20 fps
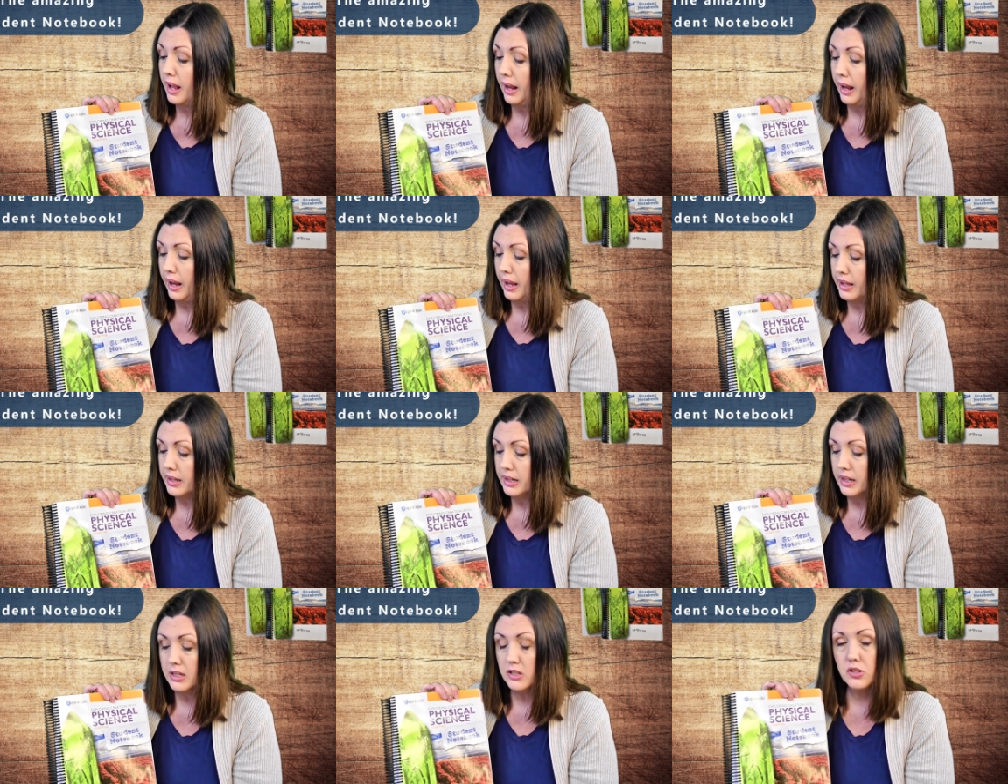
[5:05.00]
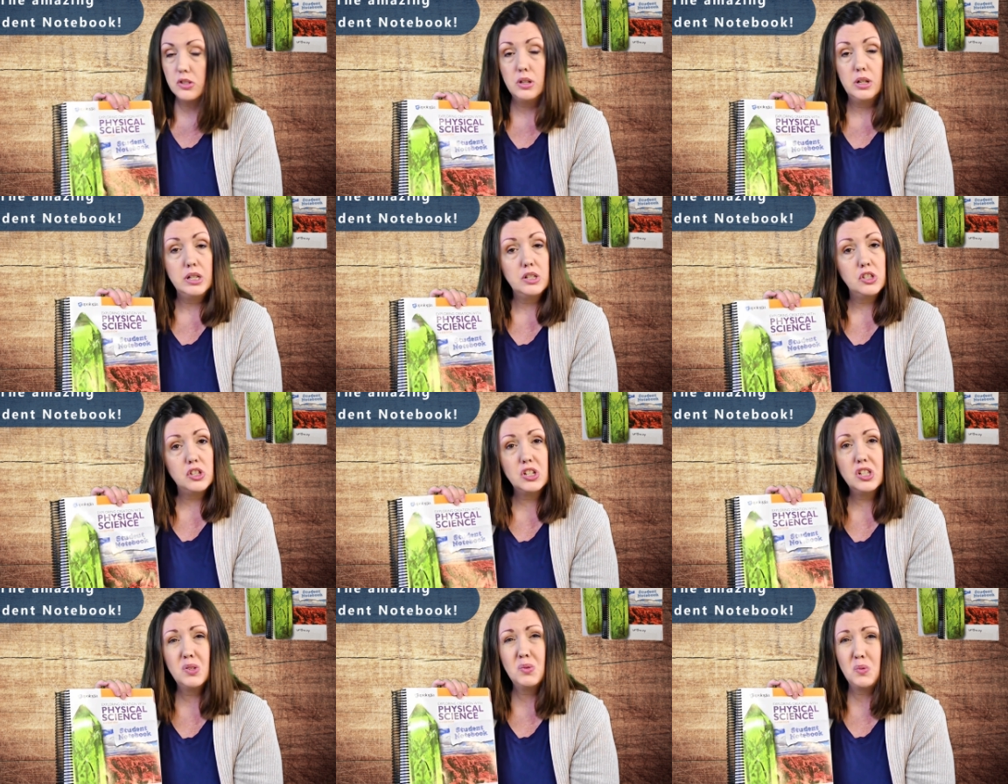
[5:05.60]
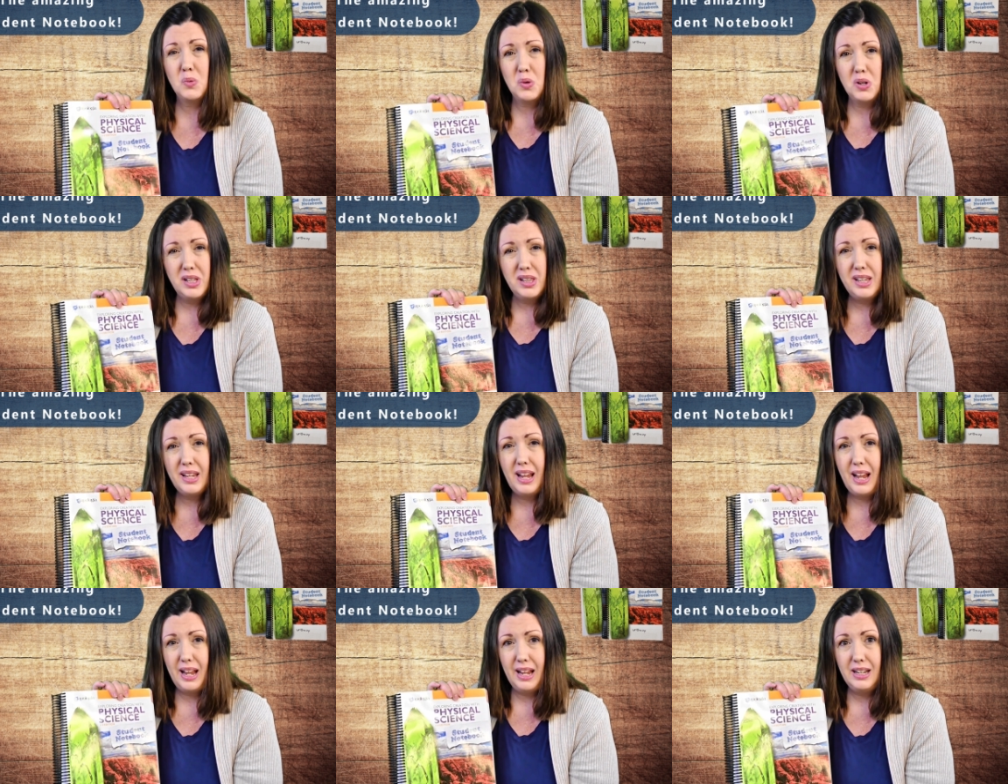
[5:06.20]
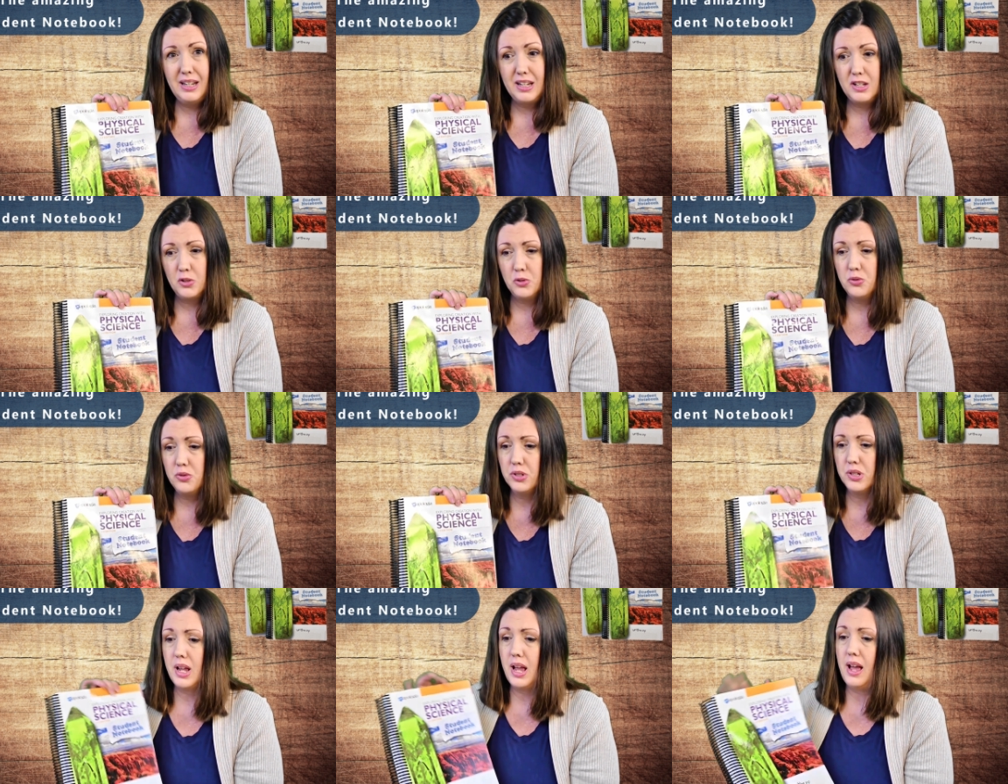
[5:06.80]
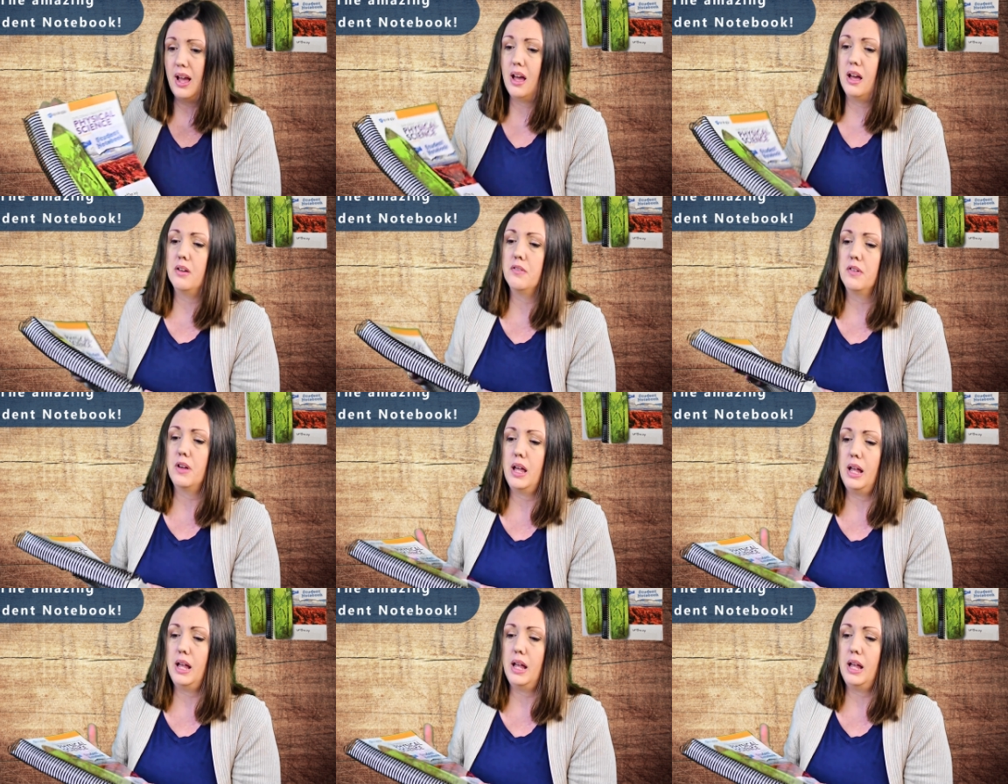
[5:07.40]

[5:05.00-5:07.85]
and it's just a really handy tool to have,